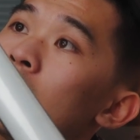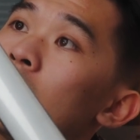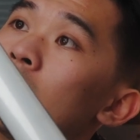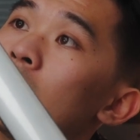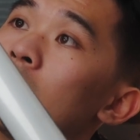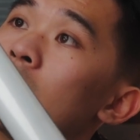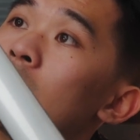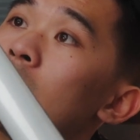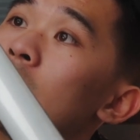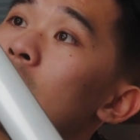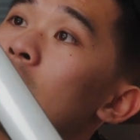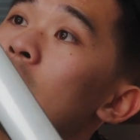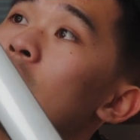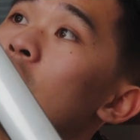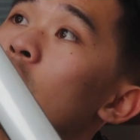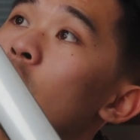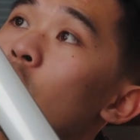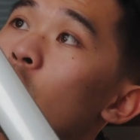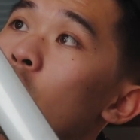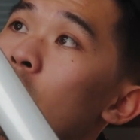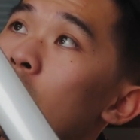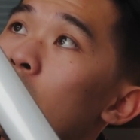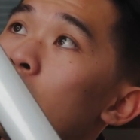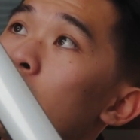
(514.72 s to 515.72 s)
This is
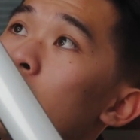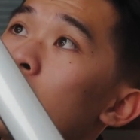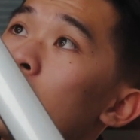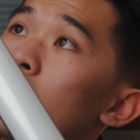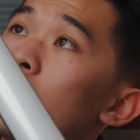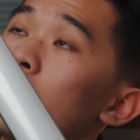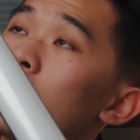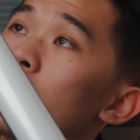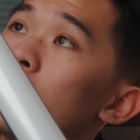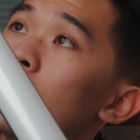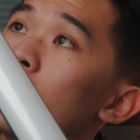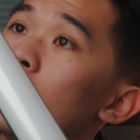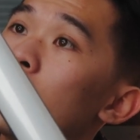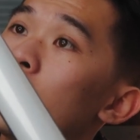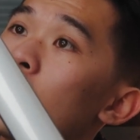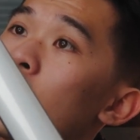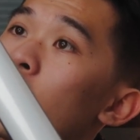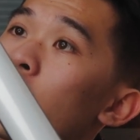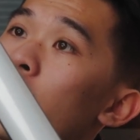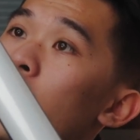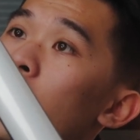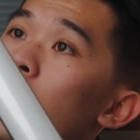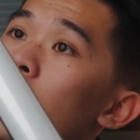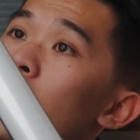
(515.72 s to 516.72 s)
storm,
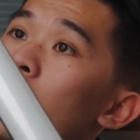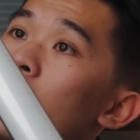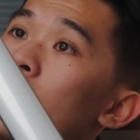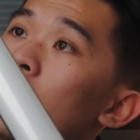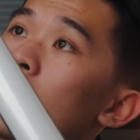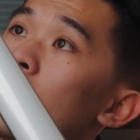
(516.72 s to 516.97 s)
okay.